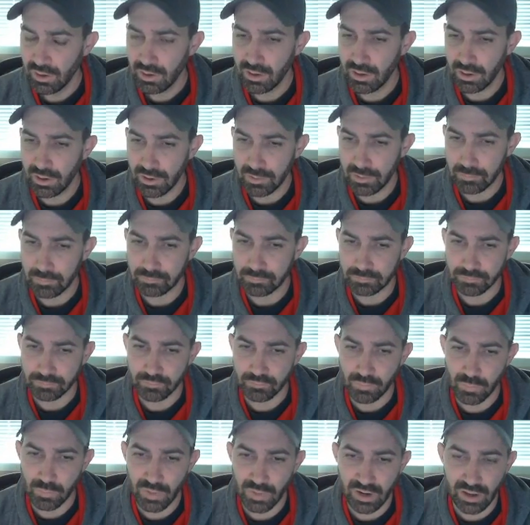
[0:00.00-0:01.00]

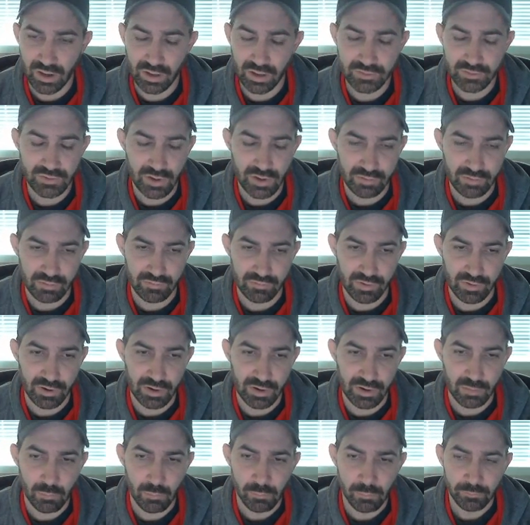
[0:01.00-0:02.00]
But I also have a
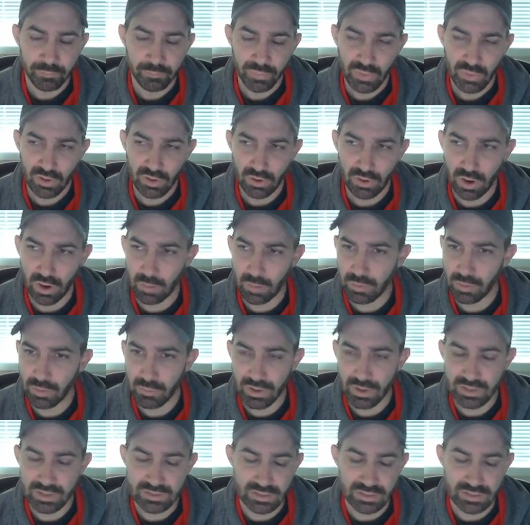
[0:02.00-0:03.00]
very
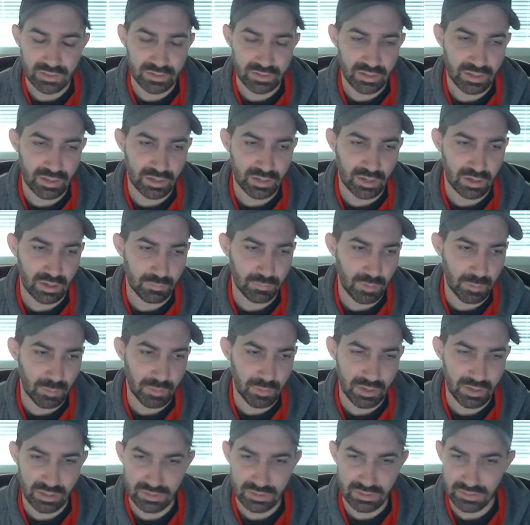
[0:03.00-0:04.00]
compromised antenna. I'm
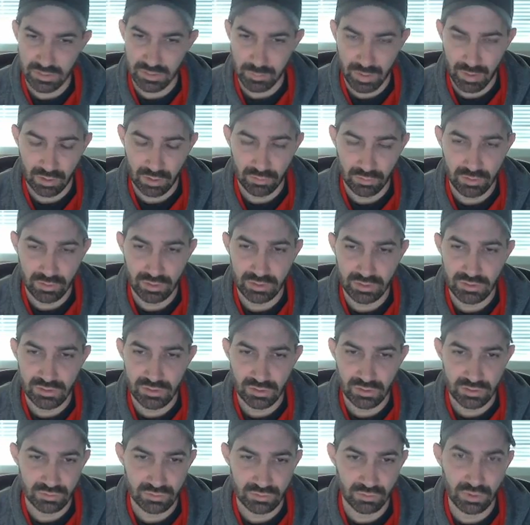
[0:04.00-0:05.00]
up against a mountain,
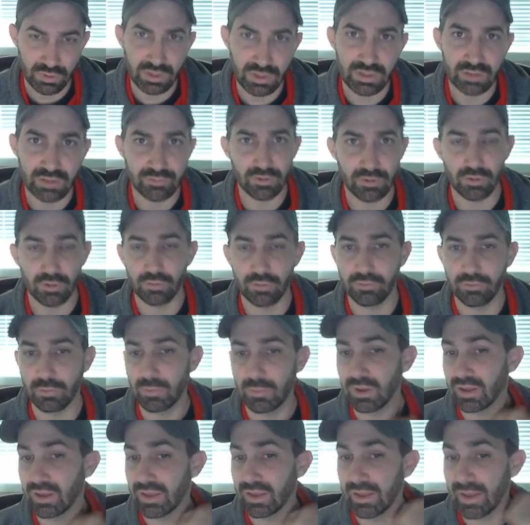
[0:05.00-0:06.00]
so it's really difficult for
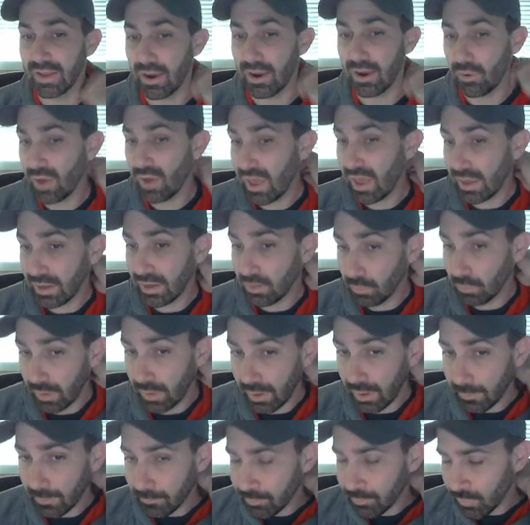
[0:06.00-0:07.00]
me to get out anyway.
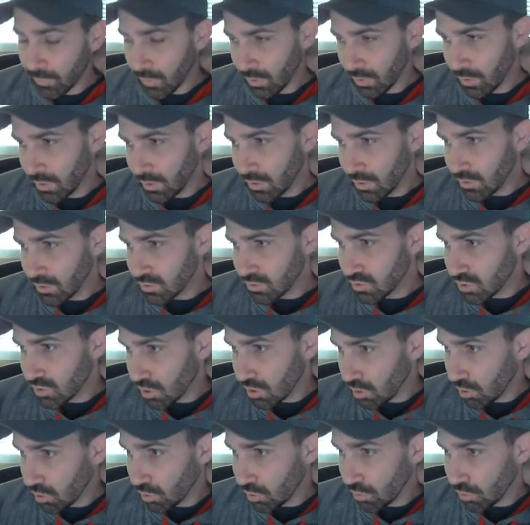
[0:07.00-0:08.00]

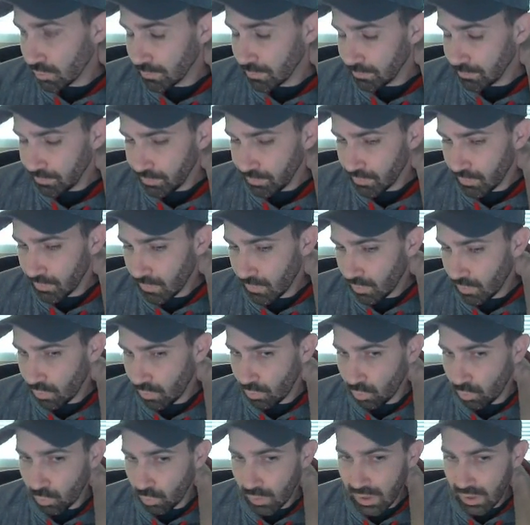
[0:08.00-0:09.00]
So
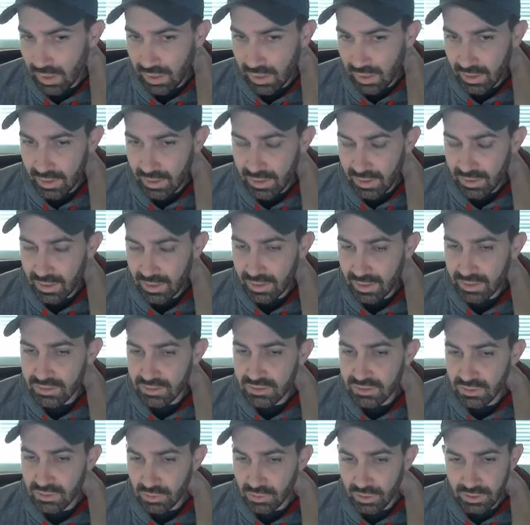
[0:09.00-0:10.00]
what it
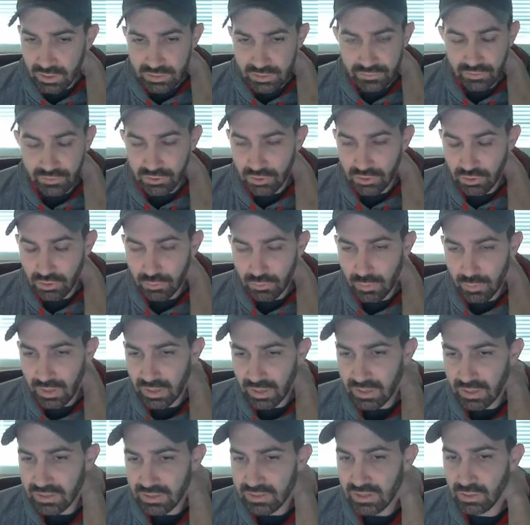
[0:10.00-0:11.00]
is doing is for 2
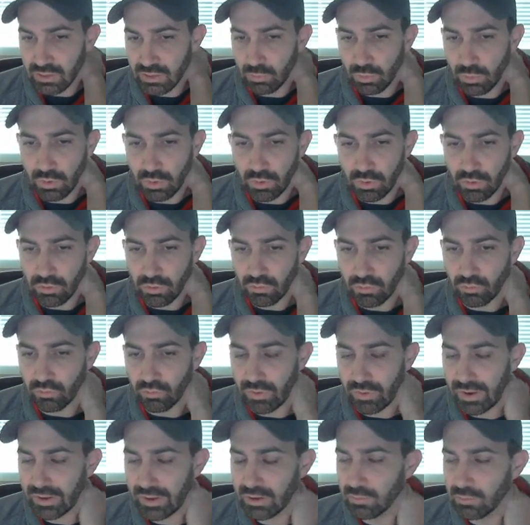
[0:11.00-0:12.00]
minutes, it will
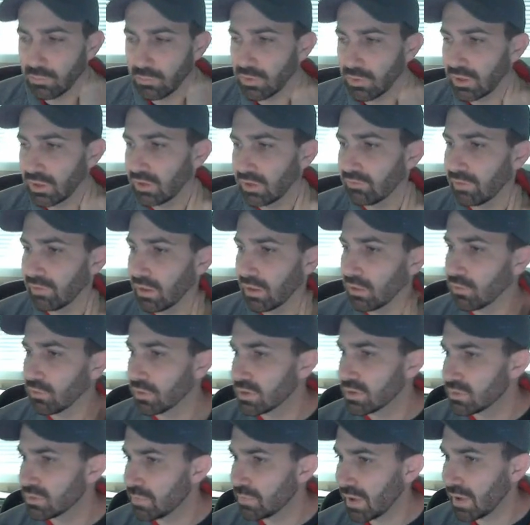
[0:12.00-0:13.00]
randomly follow
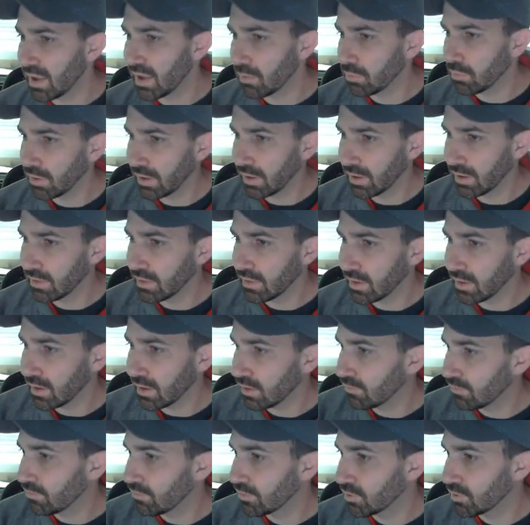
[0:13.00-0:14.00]
this band plan that
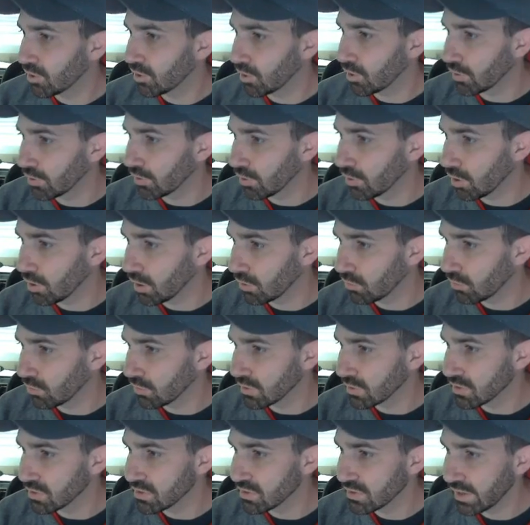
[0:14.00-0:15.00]
I've turned on,
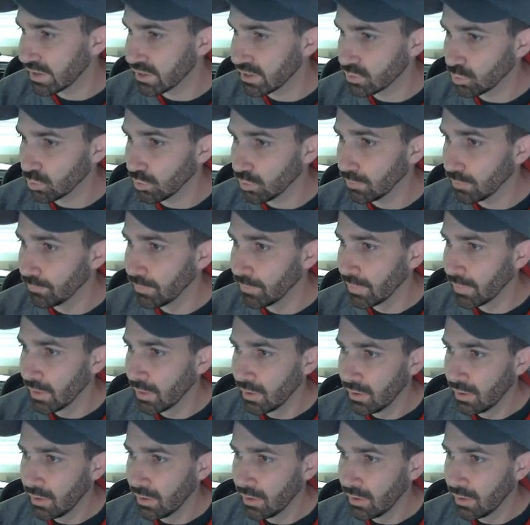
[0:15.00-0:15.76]
or this schedule.